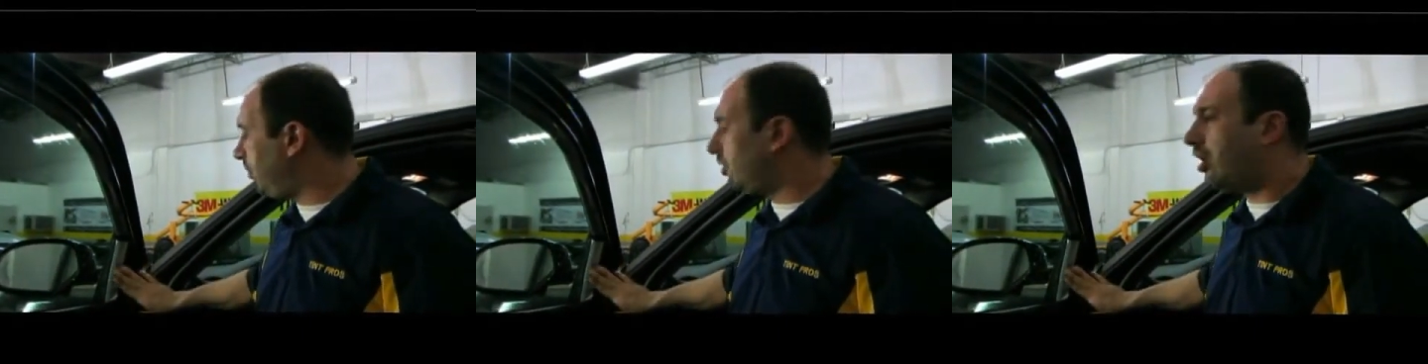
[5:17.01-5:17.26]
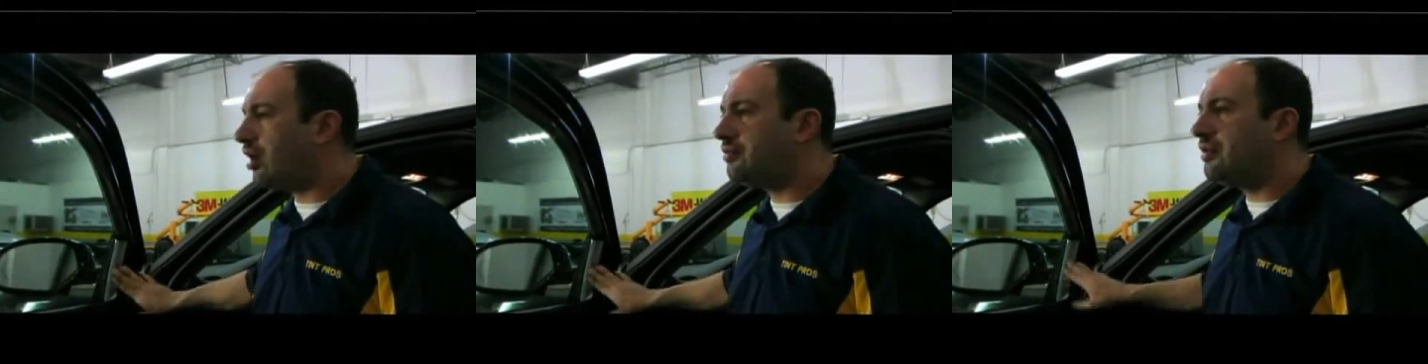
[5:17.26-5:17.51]
it
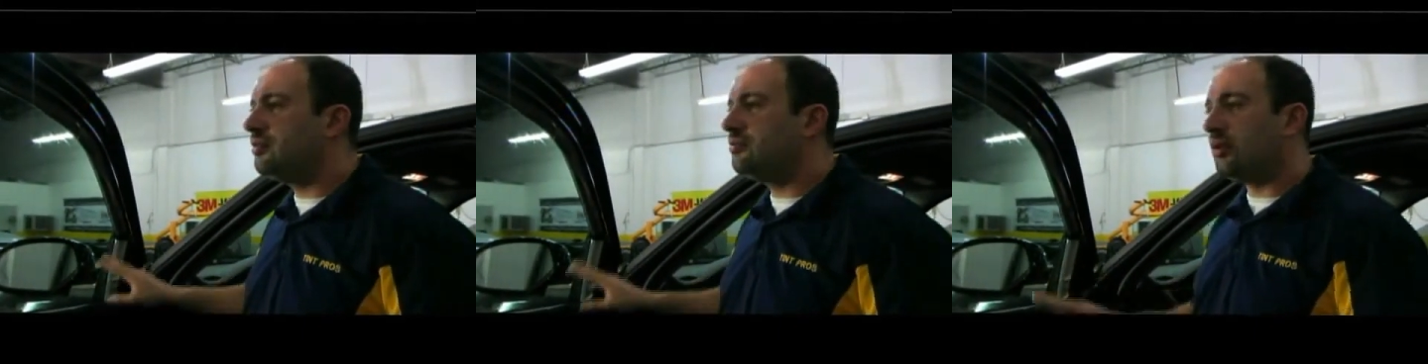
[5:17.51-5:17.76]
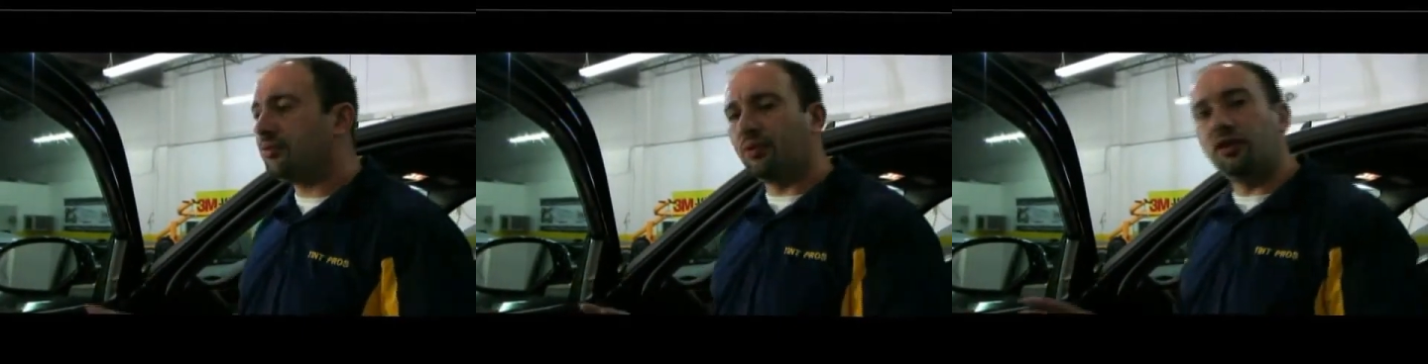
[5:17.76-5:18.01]

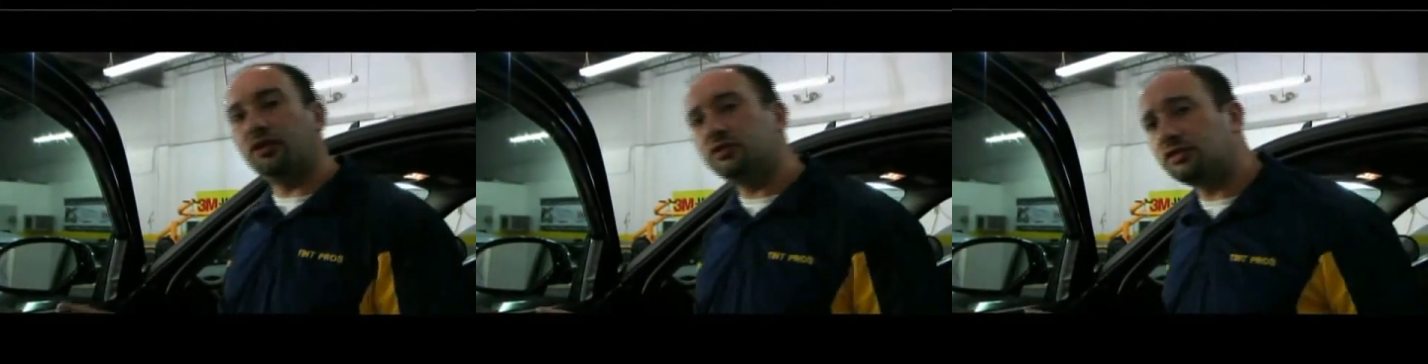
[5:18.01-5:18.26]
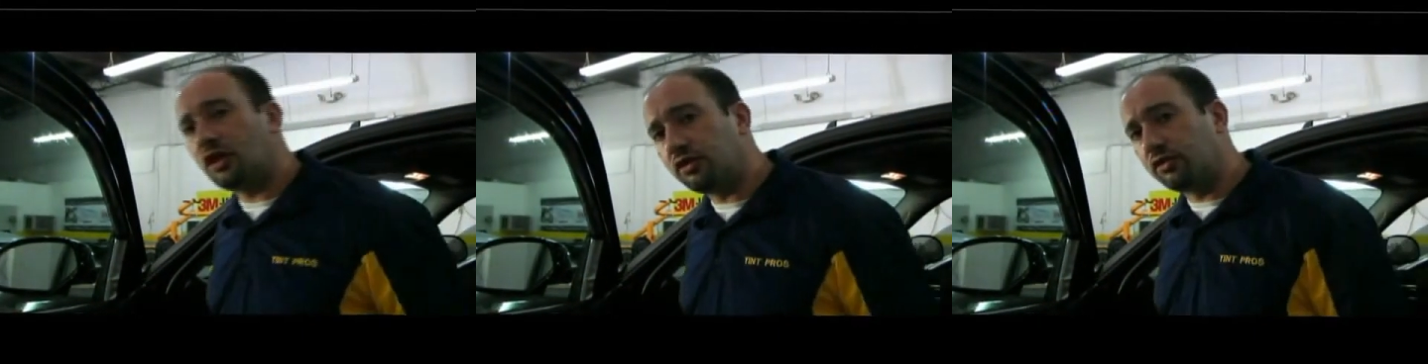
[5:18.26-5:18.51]
off before you
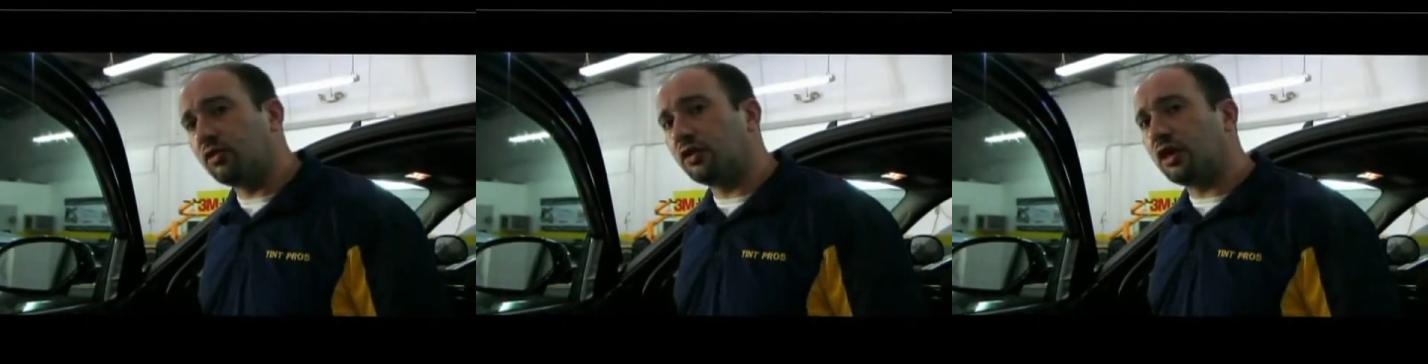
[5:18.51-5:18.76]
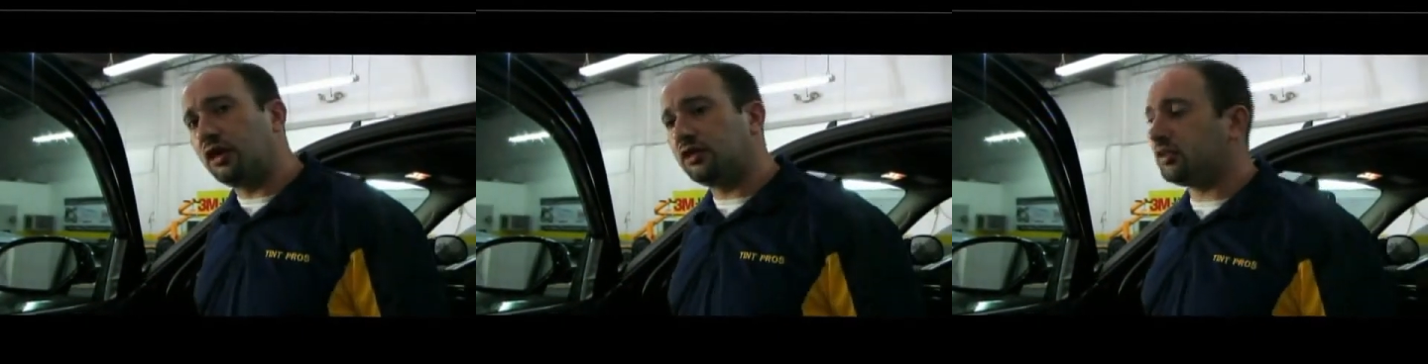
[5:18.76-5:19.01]
start
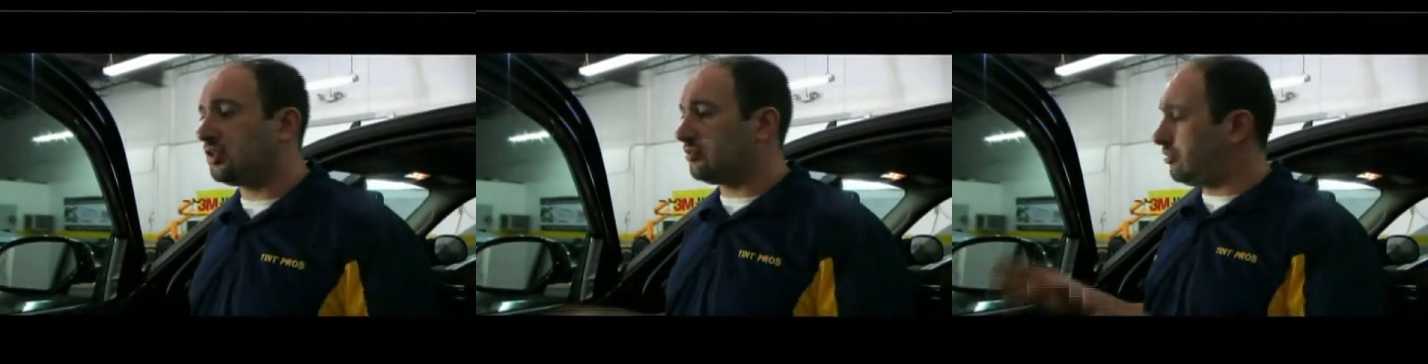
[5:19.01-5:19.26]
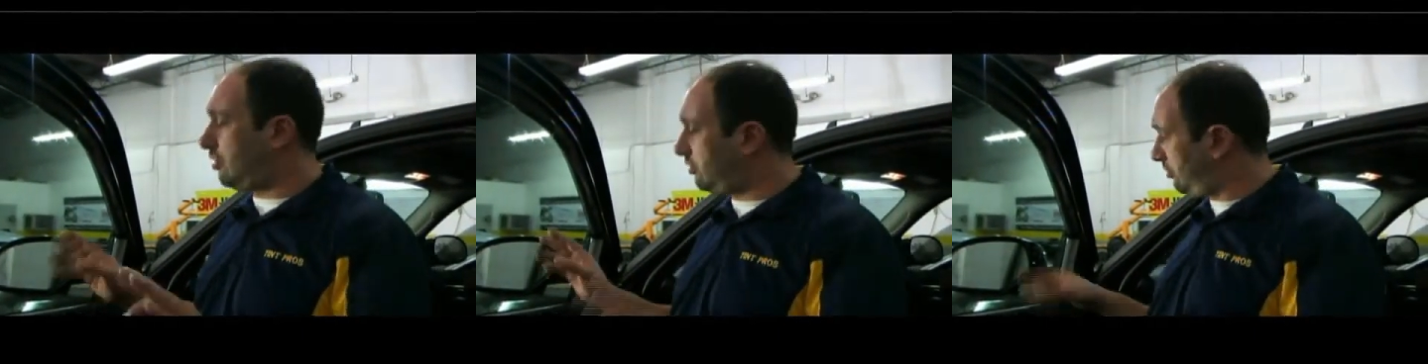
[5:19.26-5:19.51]
doing anything.
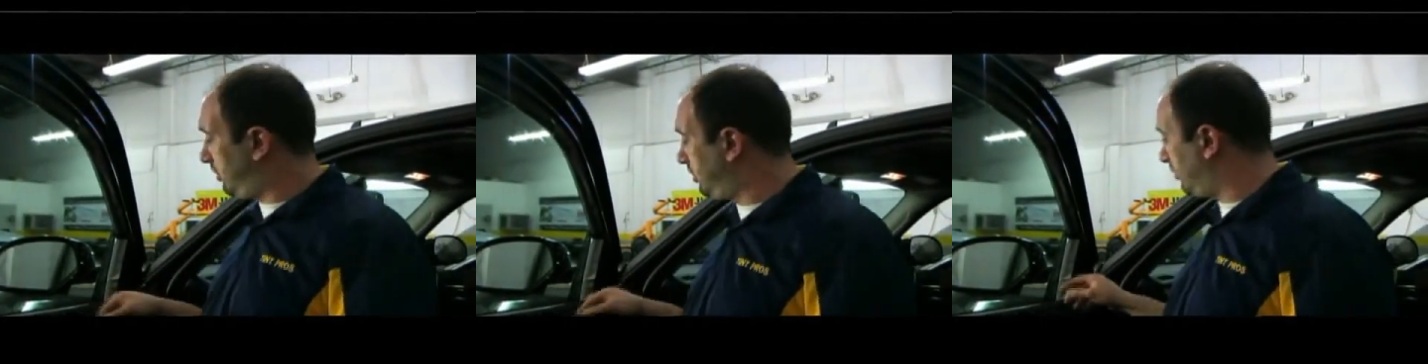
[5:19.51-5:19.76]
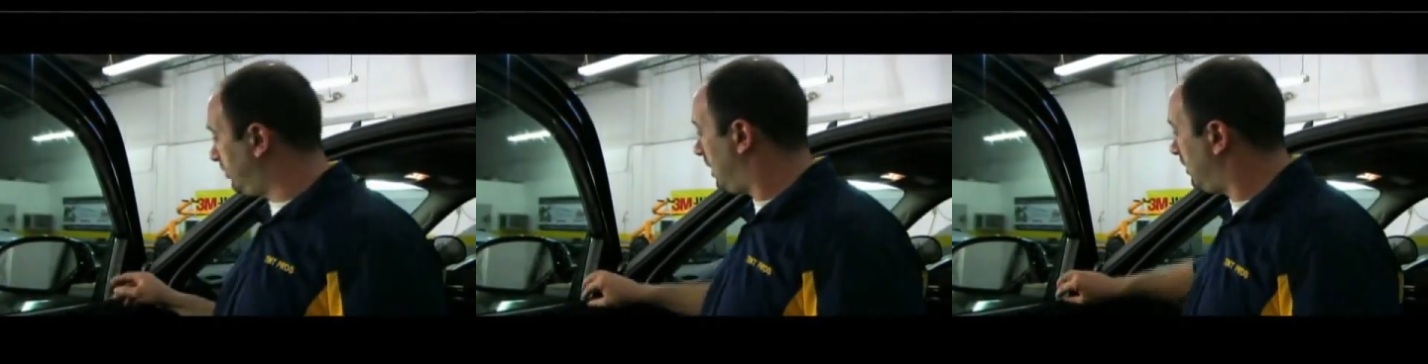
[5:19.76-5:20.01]
Roll the
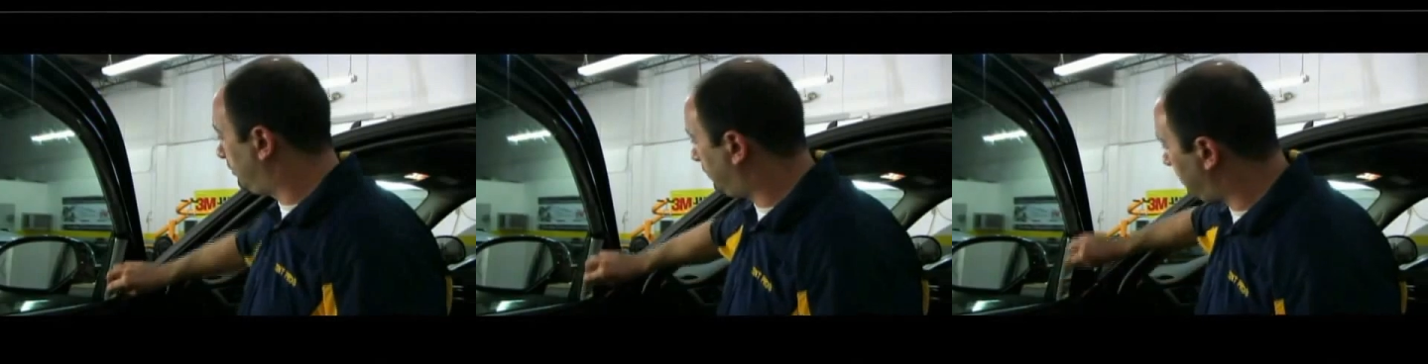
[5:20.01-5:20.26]
window down,